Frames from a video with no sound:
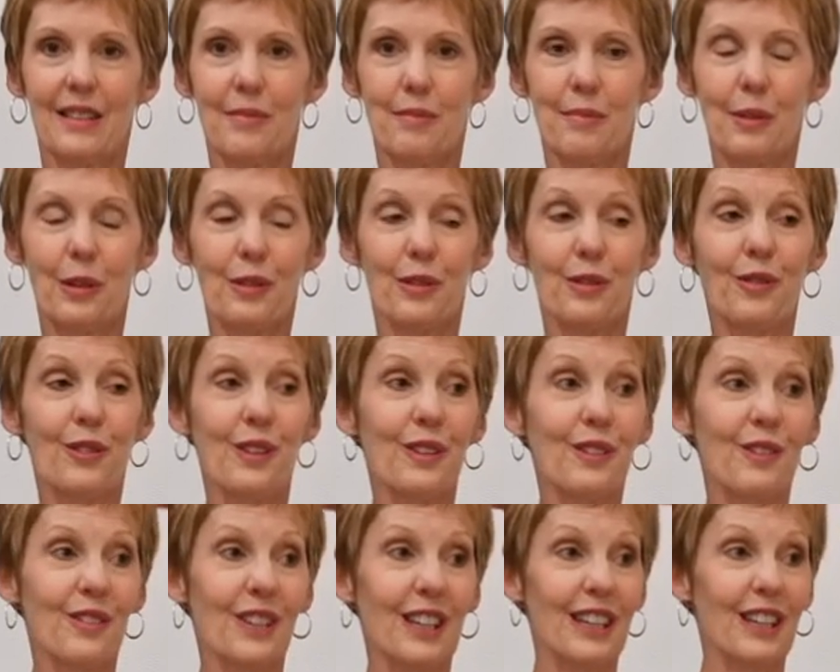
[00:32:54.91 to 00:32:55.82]
Move the
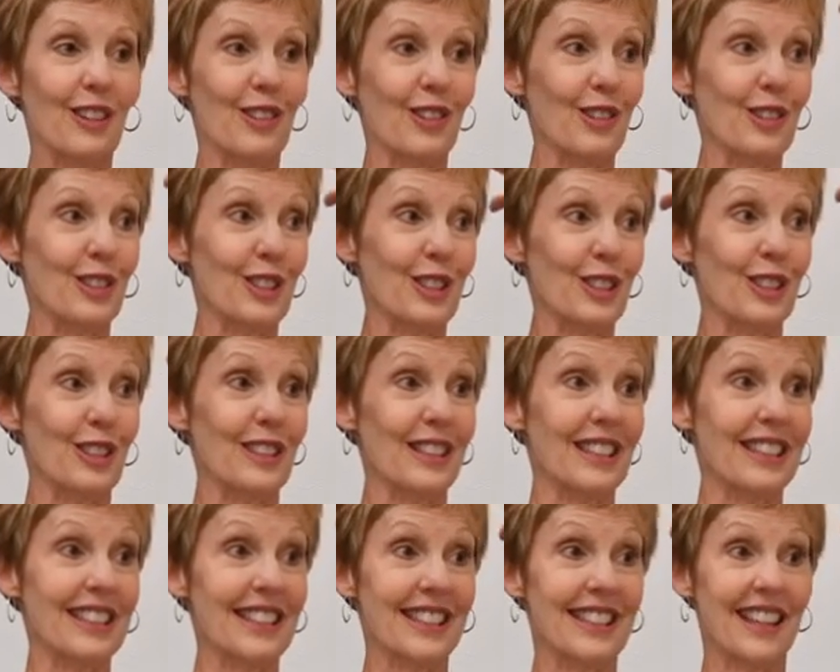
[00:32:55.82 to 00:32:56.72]
fingers to
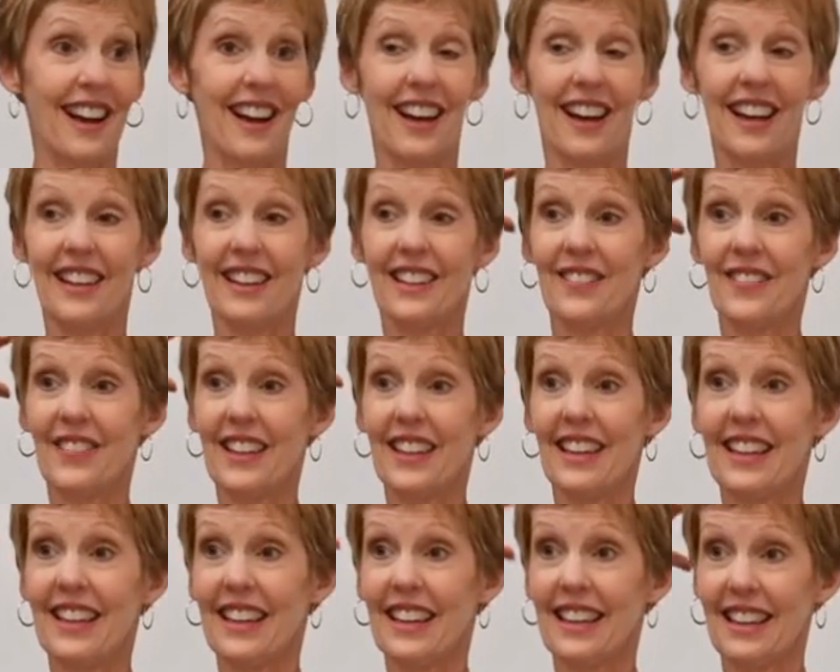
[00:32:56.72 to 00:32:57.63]
the side of the
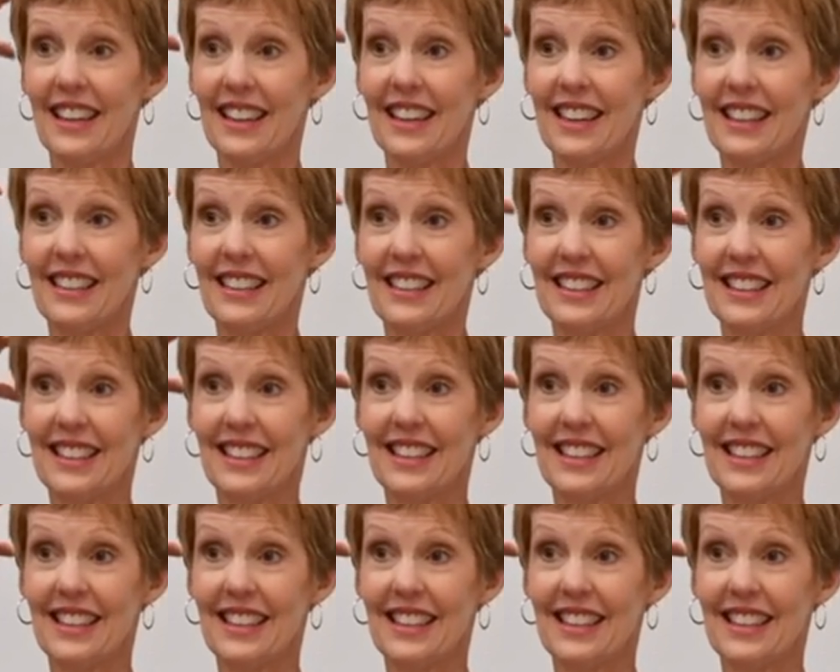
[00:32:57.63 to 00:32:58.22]
head.